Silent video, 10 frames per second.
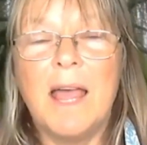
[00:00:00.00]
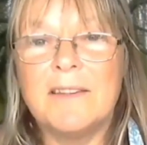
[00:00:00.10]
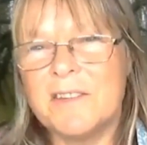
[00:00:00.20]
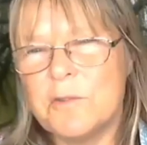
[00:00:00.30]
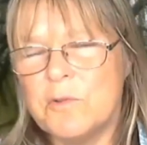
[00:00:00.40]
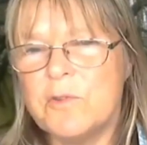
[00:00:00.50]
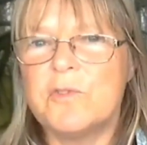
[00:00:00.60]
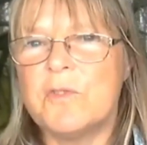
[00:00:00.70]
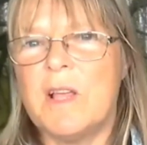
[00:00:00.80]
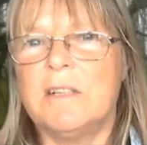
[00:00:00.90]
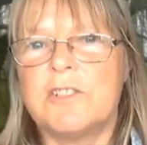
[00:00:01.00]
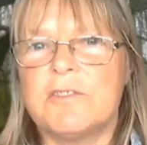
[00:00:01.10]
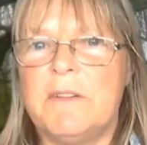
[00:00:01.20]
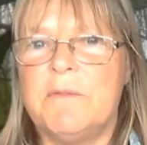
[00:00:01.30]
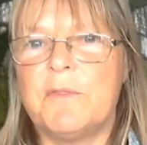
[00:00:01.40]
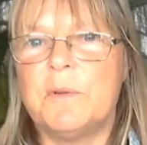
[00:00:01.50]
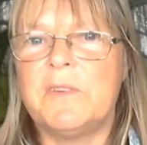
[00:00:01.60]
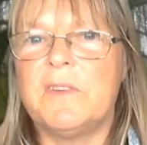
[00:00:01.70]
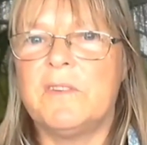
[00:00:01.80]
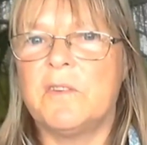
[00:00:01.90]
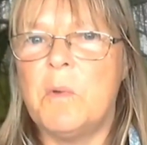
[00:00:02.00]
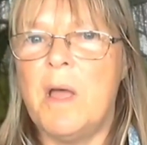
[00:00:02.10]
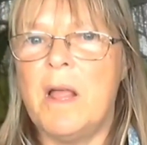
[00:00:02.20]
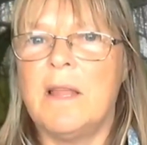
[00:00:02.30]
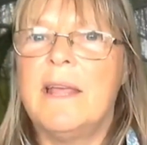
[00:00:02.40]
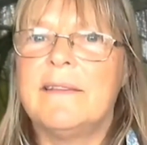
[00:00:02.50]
So there's all sorts of cultural influences as well,